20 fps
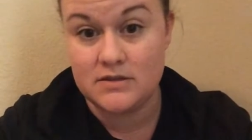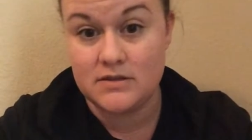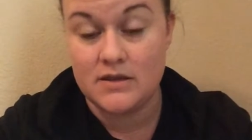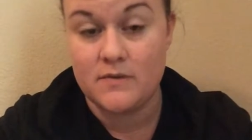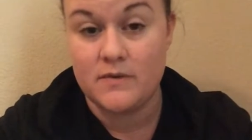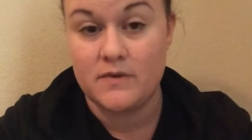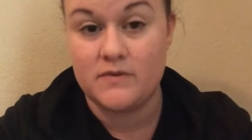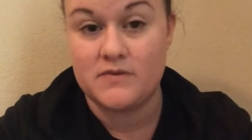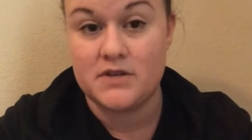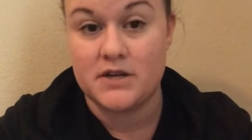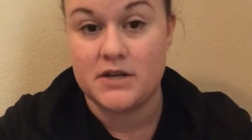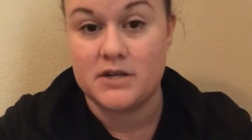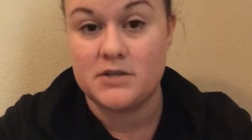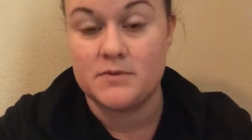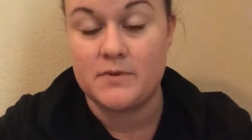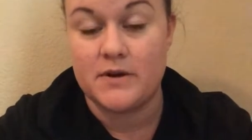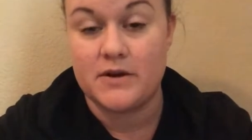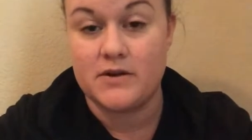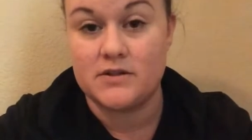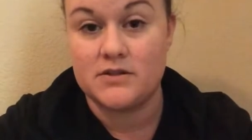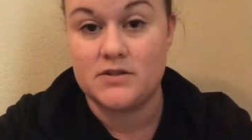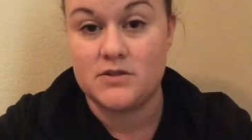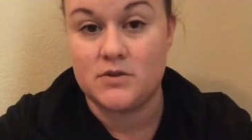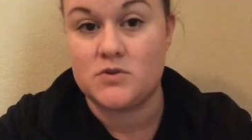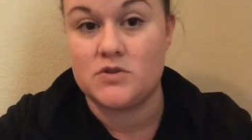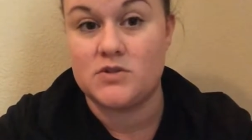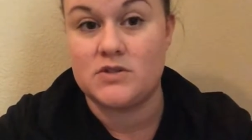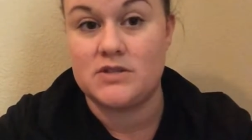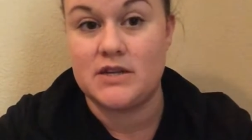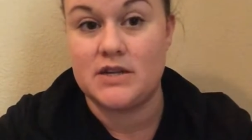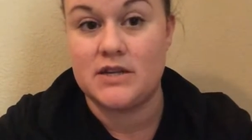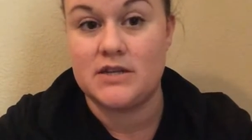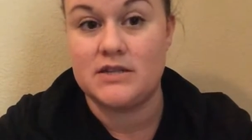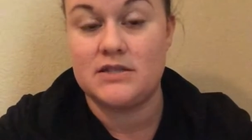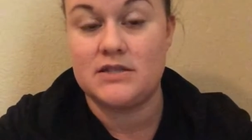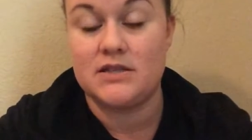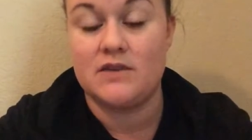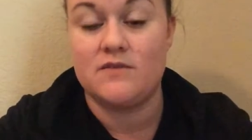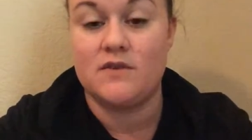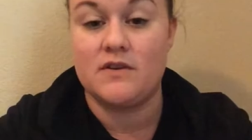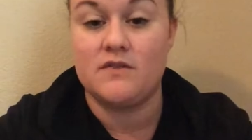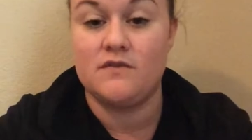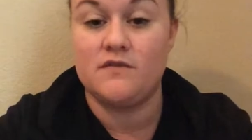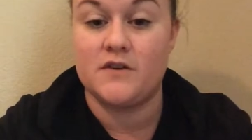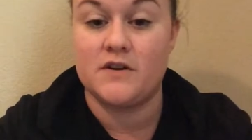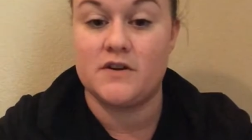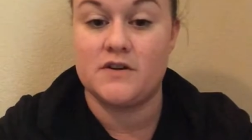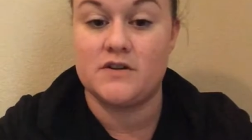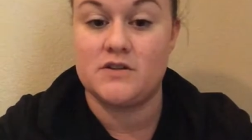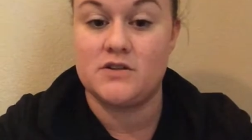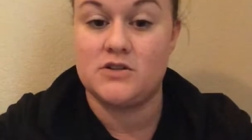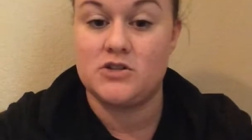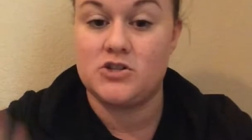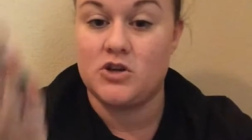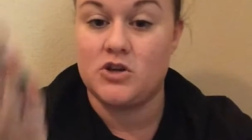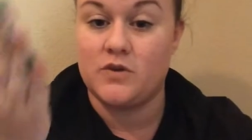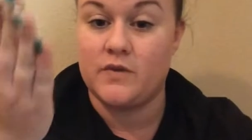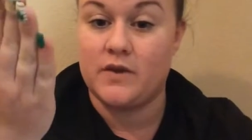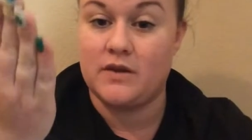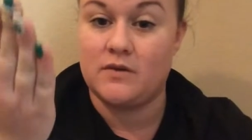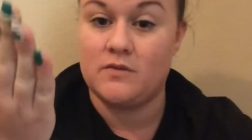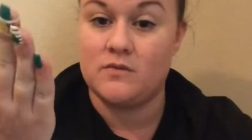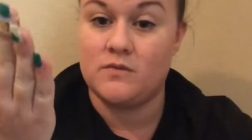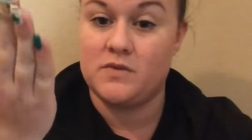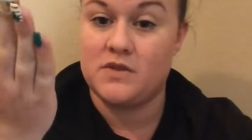that we've talked about in social studies even for showing